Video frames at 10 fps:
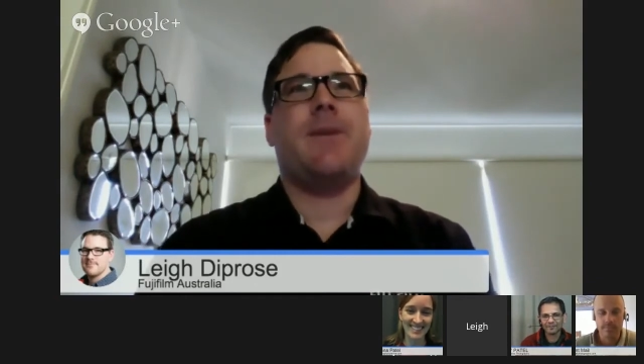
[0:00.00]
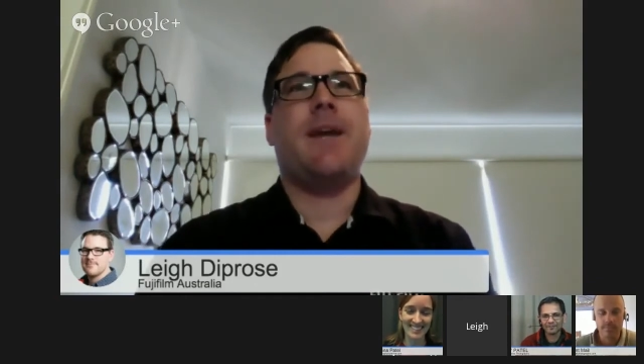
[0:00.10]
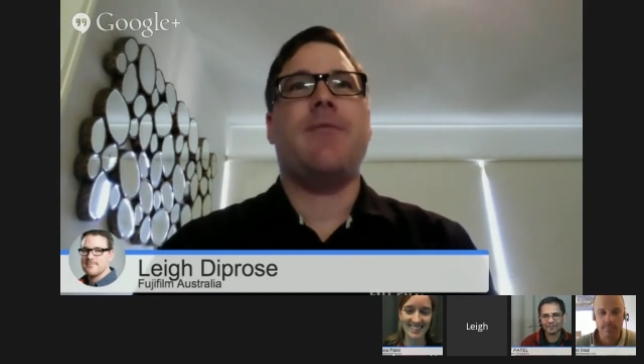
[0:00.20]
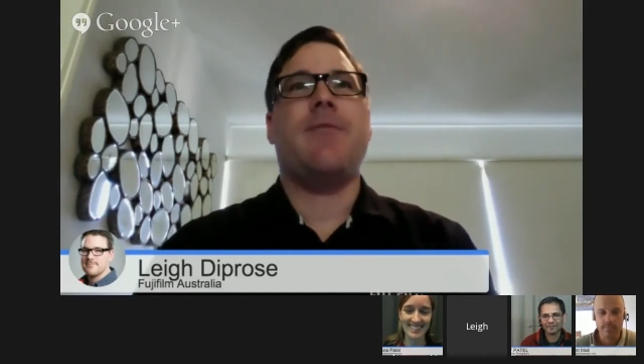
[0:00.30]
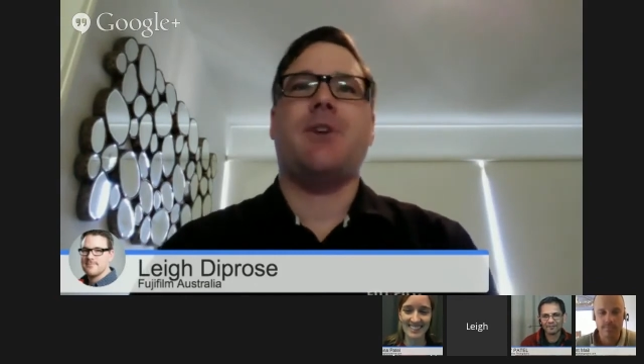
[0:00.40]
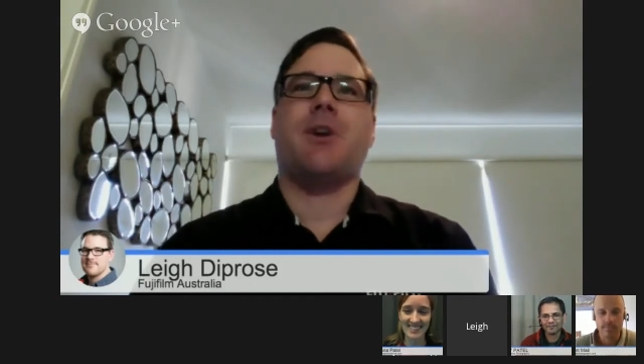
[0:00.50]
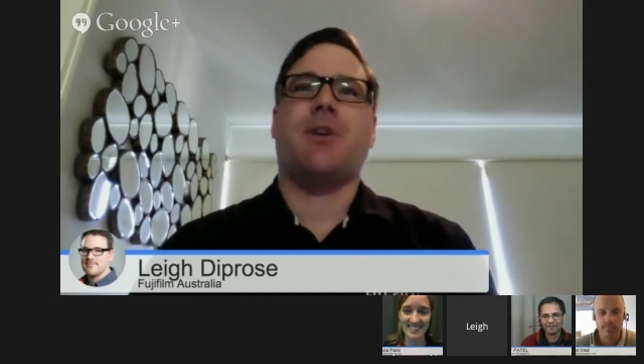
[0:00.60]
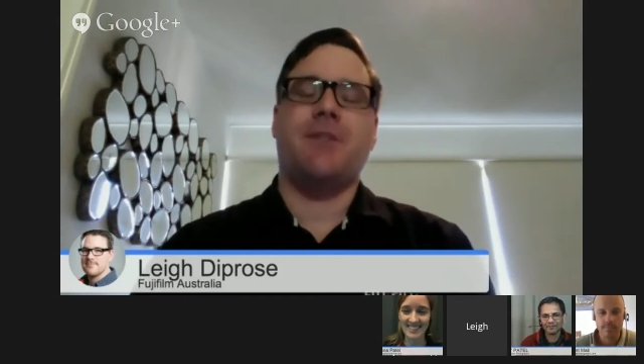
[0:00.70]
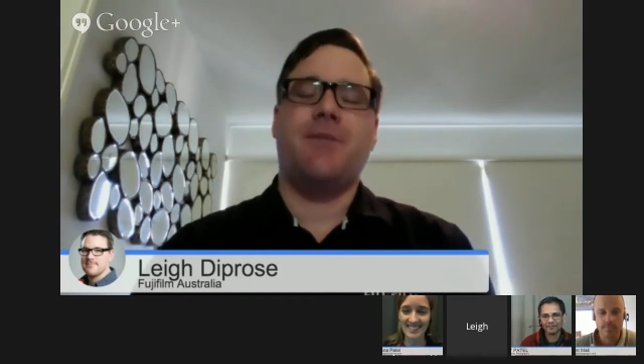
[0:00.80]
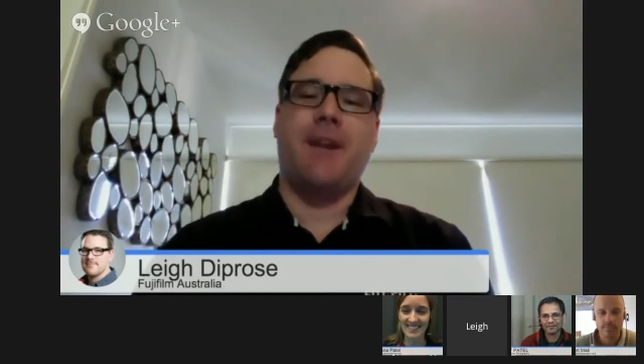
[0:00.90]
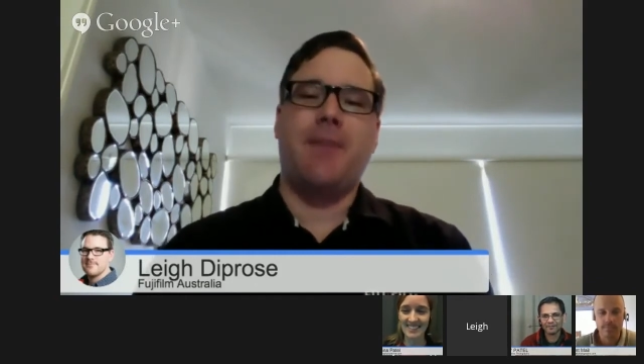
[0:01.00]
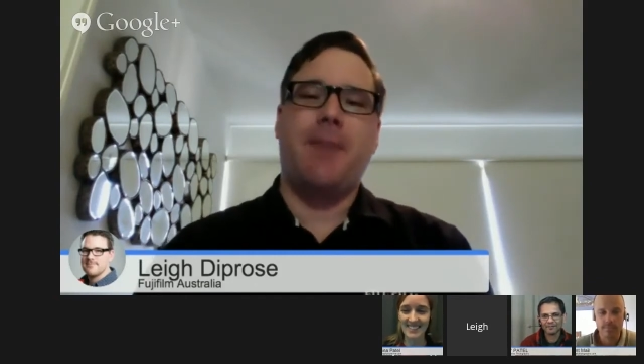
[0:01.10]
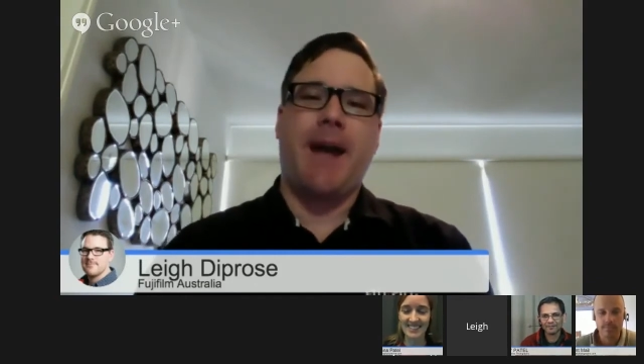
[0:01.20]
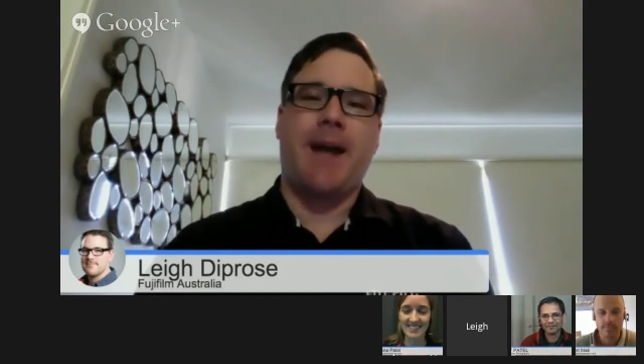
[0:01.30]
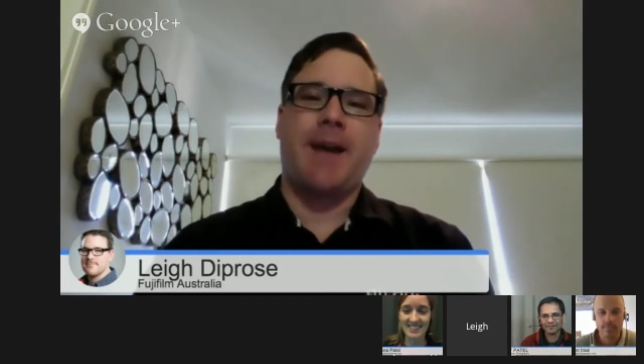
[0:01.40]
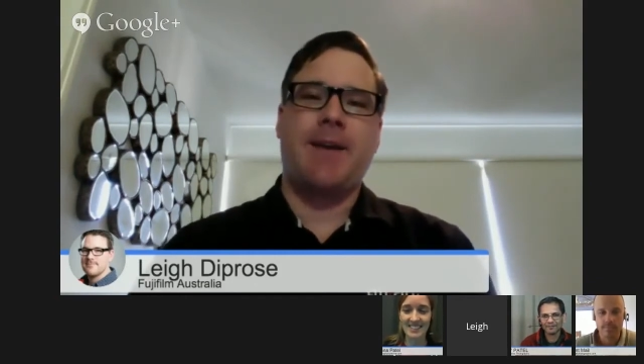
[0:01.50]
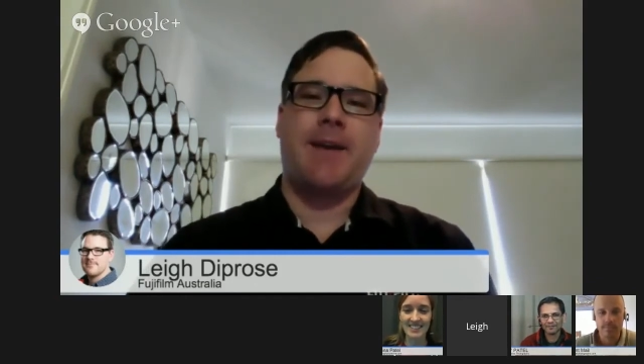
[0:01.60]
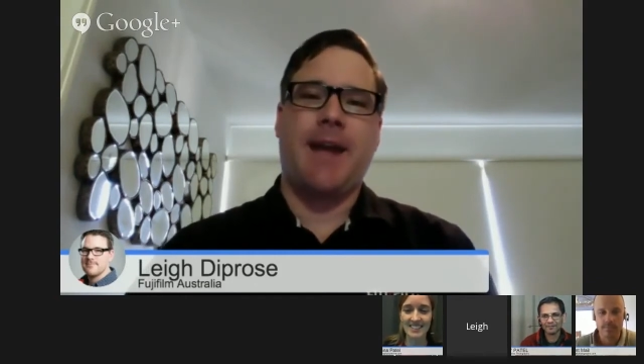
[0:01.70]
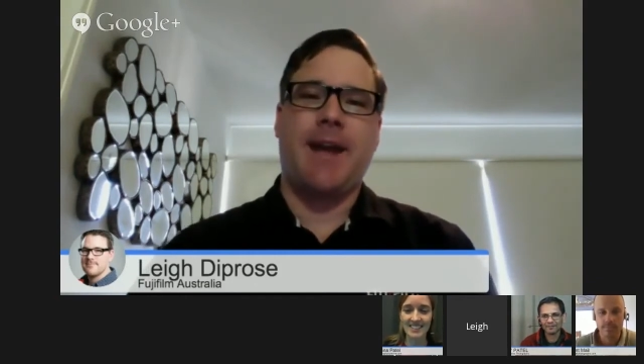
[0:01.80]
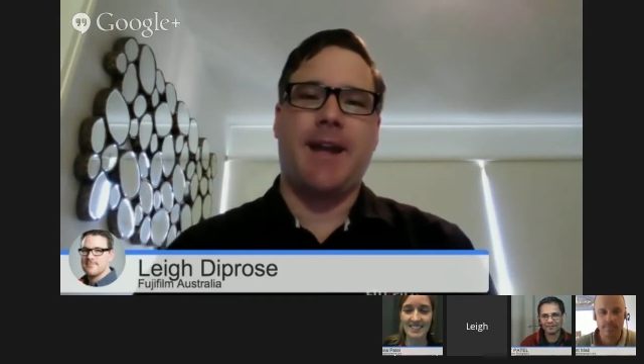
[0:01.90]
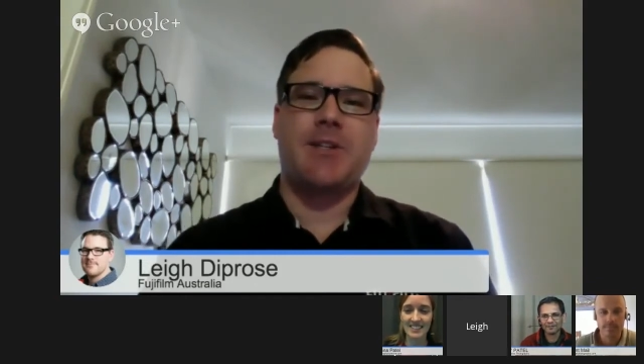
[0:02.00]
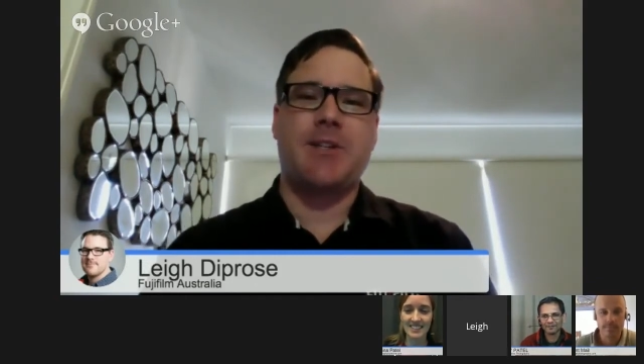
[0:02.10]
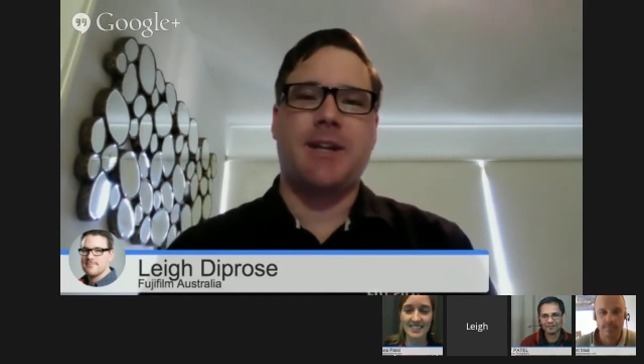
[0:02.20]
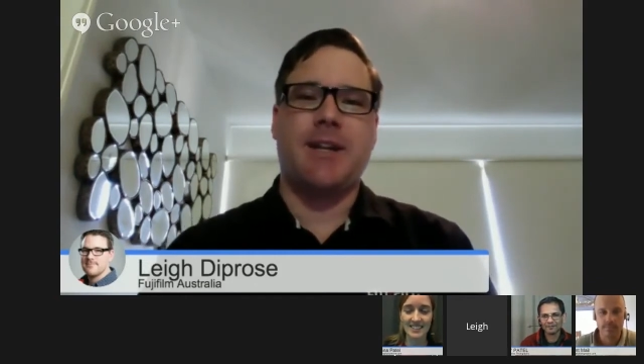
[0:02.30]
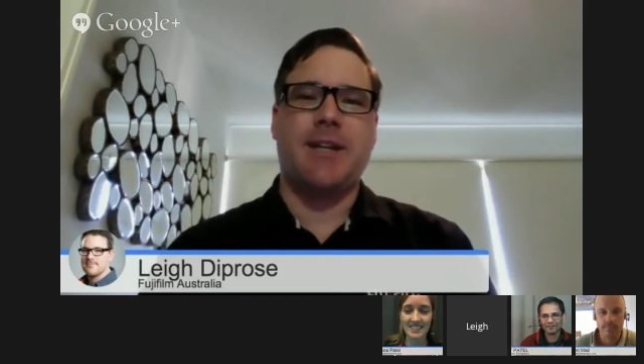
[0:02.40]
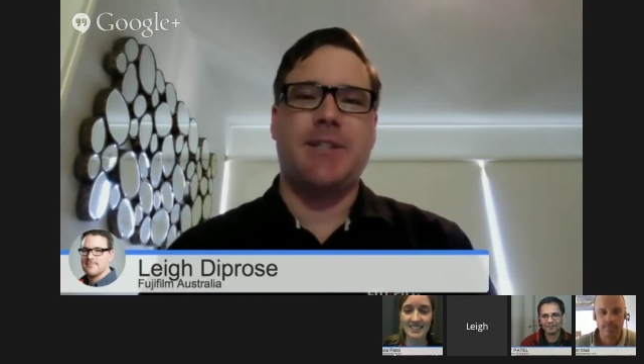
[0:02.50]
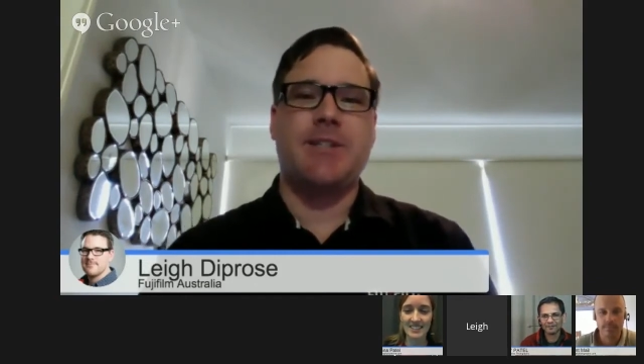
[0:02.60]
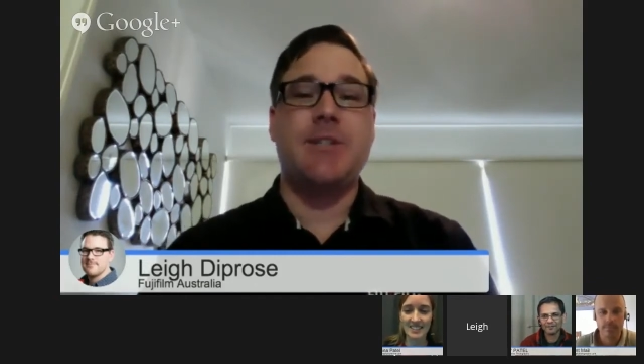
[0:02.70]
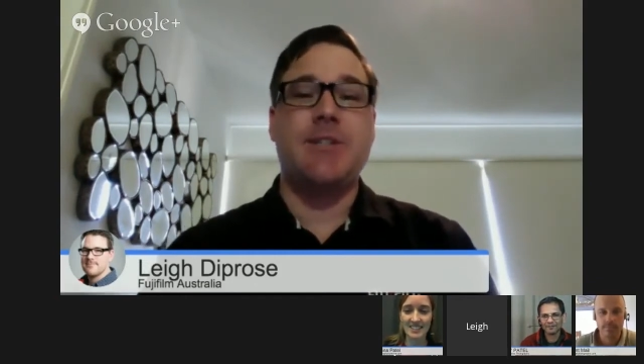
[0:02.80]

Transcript: get photographers' feedback and actually listen to the